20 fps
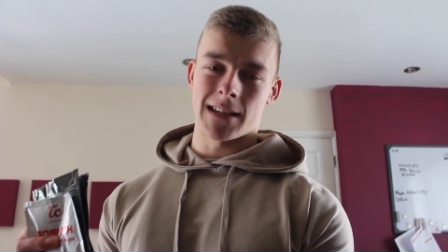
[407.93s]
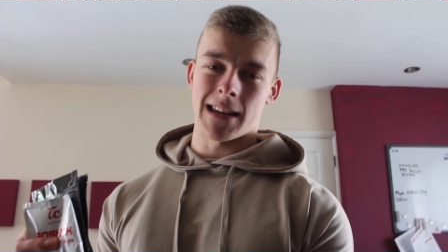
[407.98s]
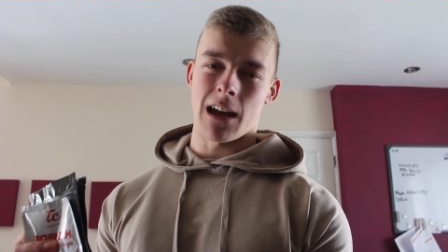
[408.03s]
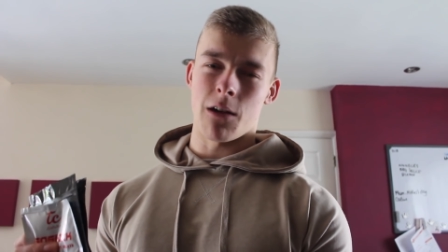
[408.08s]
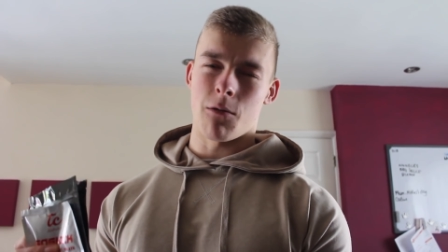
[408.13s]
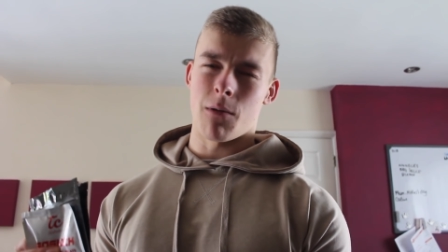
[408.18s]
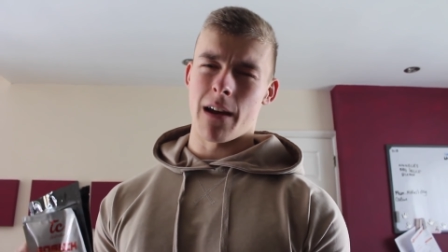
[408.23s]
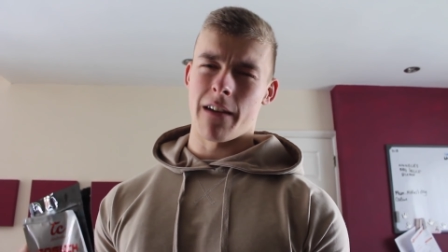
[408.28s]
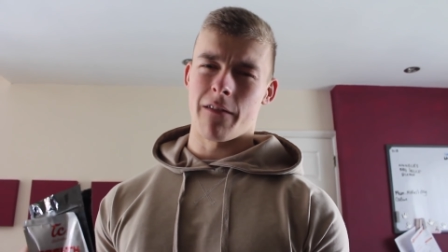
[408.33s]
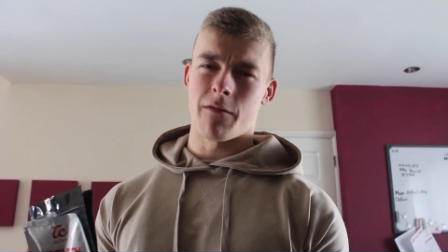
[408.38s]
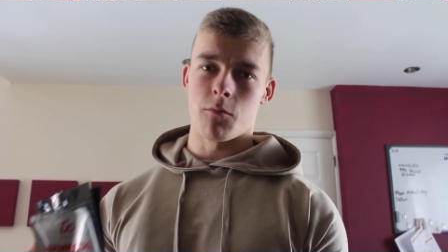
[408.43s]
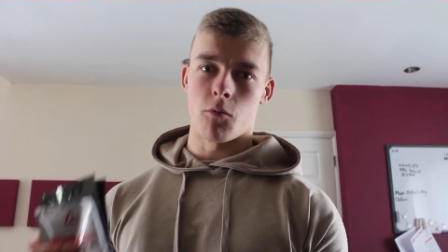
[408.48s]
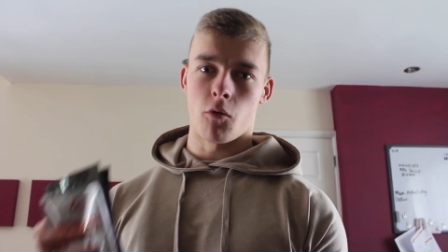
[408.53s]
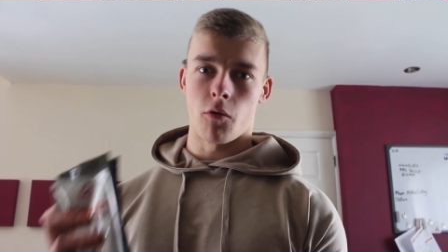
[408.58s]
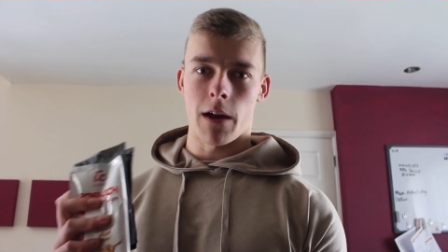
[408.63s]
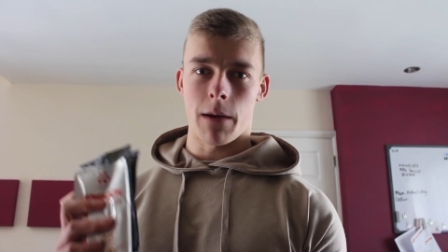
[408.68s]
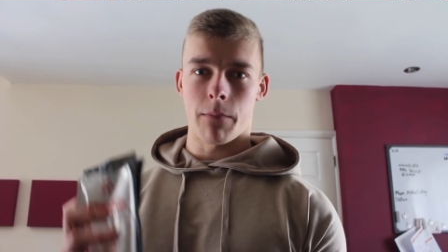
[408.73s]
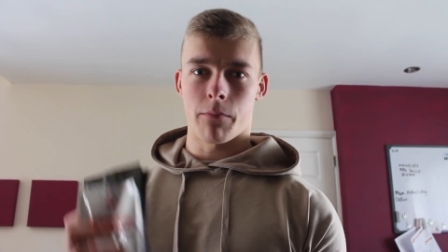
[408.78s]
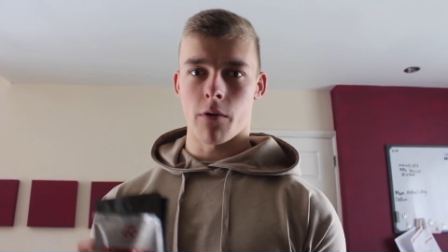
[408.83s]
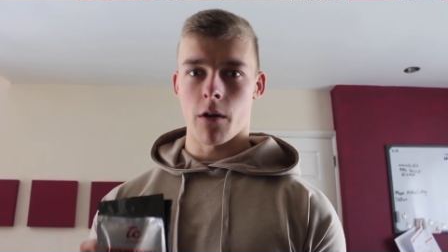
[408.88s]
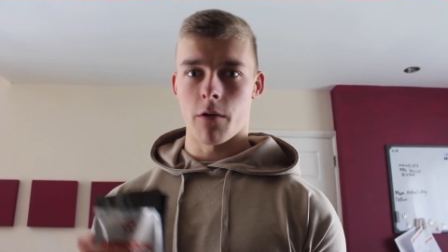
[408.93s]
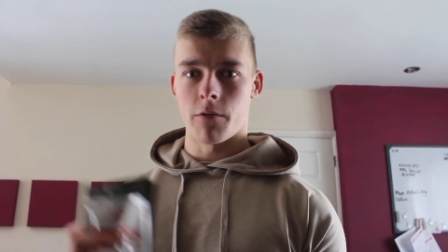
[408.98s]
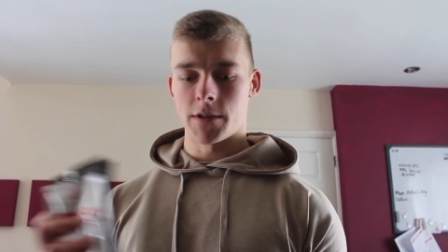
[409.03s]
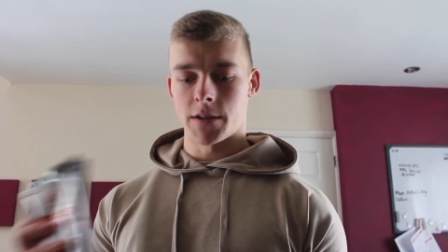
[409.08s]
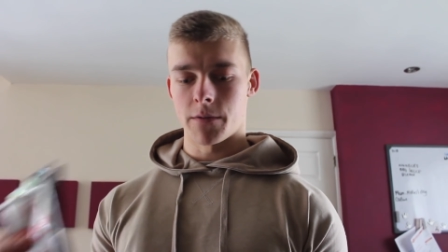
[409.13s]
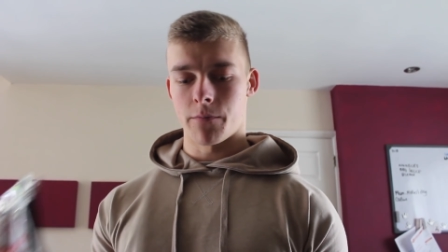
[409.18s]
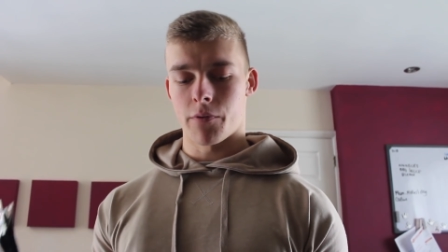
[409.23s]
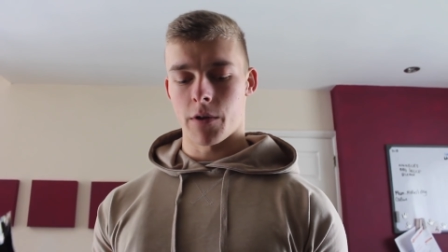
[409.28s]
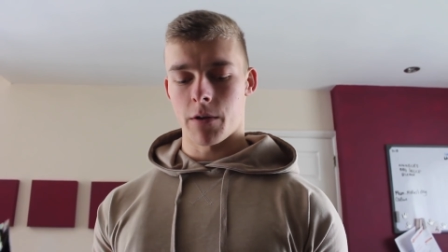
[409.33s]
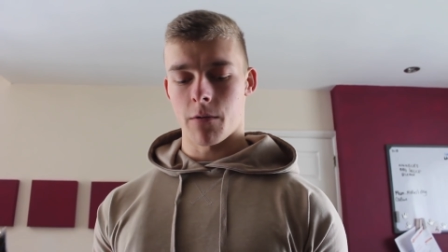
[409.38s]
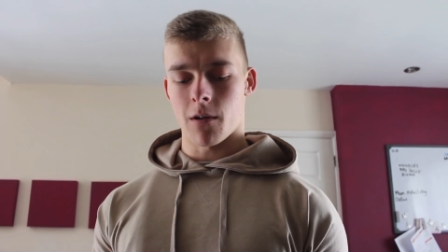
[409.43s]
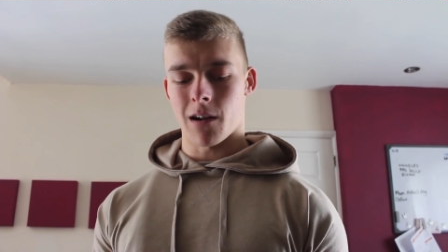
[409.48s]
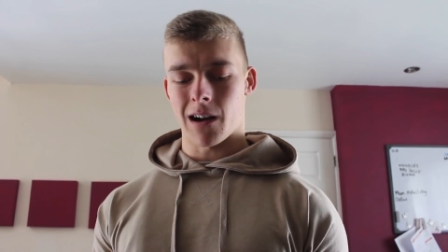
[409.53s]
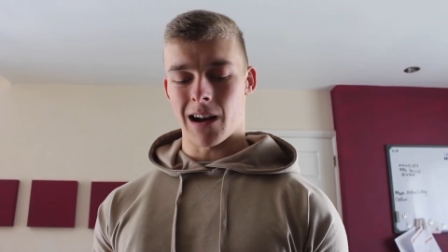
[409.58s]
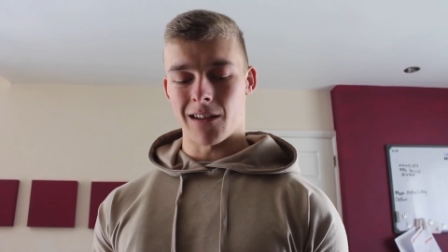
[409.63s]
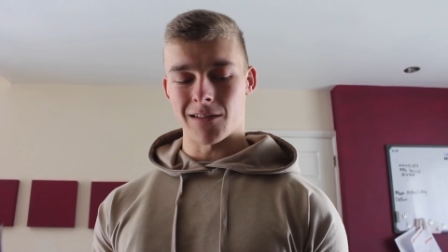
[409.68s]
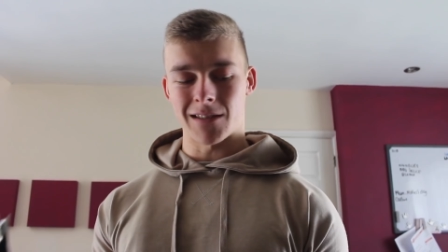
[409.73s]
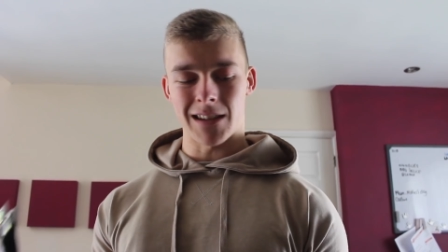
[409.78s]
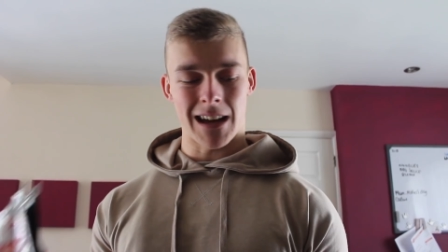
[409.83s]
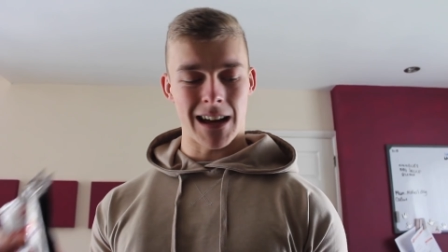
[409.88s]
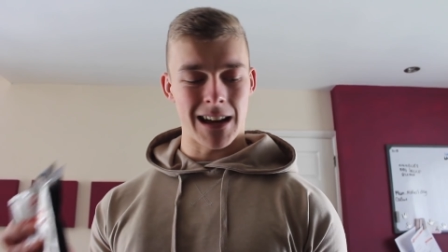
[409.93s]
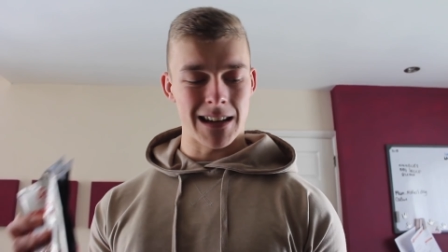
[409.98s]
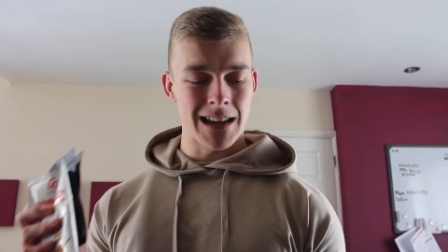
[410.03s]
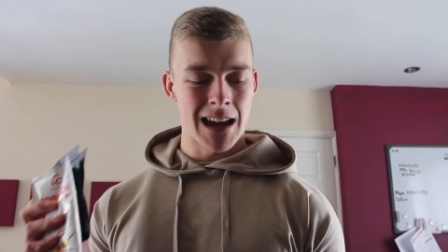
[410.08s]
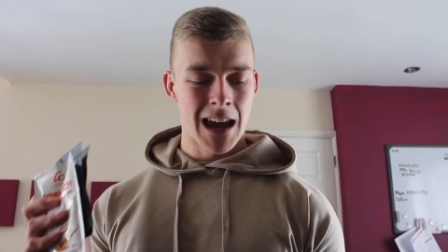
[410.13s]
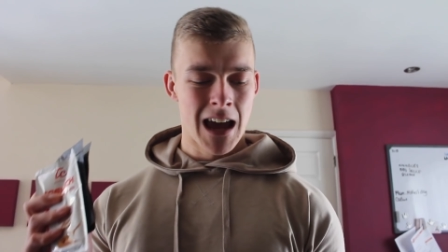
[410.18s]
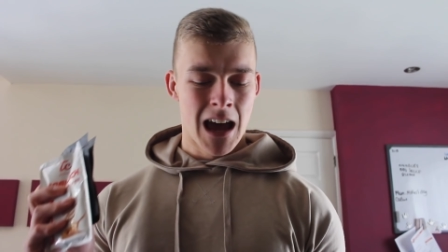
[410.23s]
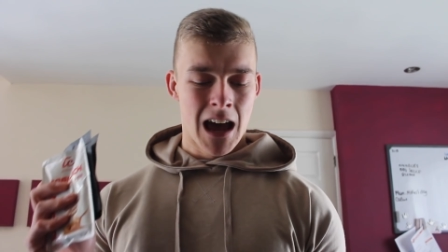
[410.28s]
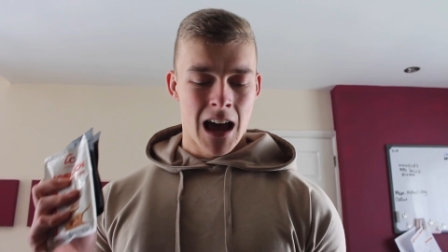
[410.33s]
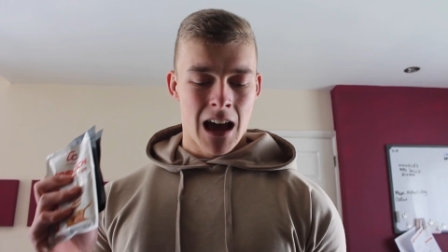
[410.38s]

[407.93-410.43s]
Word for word: stay away from all their proteins and pre-workouts as